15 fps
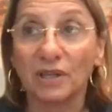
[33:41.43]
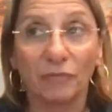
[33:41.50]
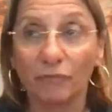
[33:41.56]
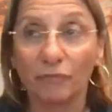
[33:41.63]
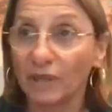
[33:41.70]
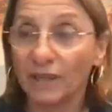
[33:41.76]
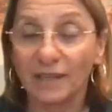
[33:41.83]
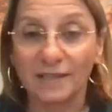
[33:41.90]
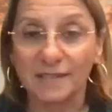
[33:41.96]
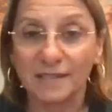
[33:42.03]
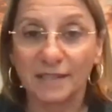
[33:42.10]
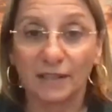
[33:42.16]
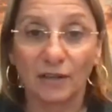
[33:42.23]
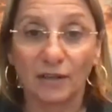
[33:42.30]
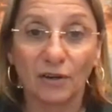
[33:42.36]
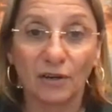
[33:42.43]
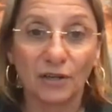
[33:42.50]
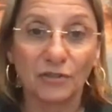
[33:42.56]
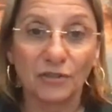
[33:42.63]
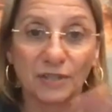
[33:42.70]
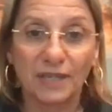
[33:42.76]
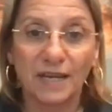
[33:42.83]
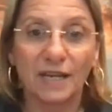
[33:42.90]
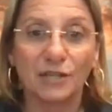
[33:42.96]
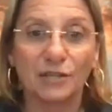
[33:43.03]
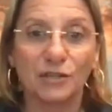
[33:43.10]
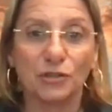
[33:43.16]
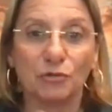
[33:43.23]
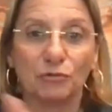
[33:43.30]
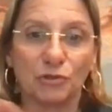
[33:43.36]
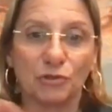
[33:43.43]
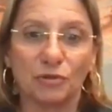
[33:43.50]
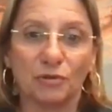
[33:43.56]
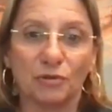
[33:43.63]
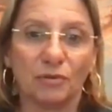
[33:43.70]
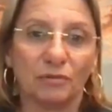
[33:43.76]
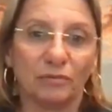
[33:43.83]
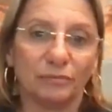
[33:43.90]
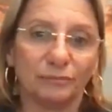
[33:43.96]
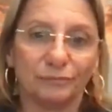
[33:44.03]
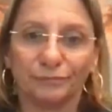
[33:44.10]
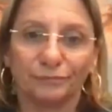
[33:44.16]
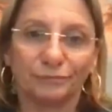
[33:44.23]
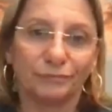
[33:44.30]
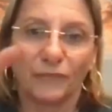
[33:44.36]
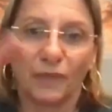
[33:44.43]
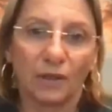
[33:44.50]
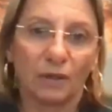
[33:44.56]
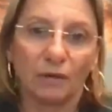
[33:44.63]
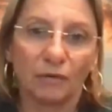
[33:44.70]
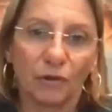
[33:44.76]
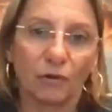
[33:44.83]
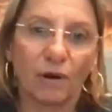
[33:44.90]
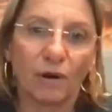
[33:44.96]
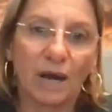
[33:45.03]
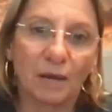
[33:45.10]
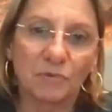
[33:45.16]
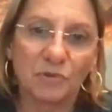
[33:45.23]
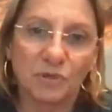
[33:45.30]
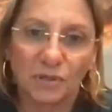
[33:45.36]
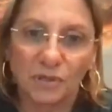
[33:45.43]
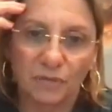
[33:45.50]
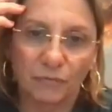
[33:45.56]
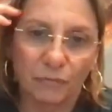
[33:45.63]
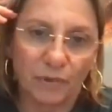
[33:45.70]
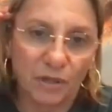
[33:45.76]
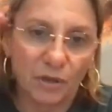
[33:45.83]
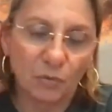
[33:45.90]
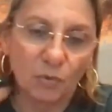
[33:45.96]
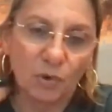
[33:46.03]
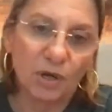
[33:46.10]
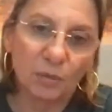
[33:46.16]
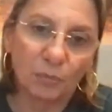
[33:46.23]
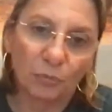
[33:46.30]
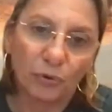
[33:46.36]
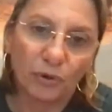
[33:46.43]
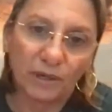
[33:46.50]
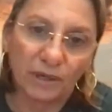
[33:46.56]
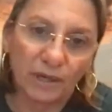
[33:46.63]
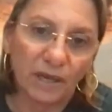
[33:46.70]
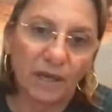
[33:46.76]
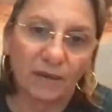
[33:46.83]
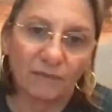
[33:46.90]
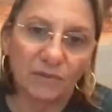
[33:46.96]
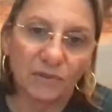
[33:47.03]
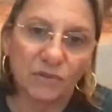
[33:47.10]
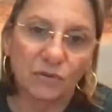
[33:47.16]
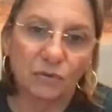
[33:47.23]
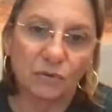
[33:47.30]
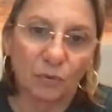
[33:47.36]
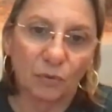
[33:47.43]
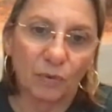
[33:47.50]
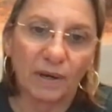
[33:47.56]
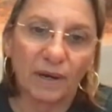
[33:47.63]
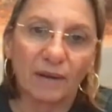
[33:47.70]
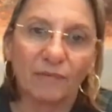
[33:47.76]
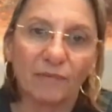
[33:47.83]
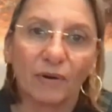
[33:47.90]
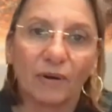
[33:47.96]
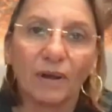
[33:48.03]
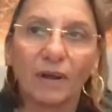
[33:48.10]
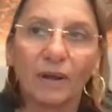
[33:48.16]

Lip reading: It really doesn't enlarge. It takes you to, your options of whether you want to print canvas or whatever.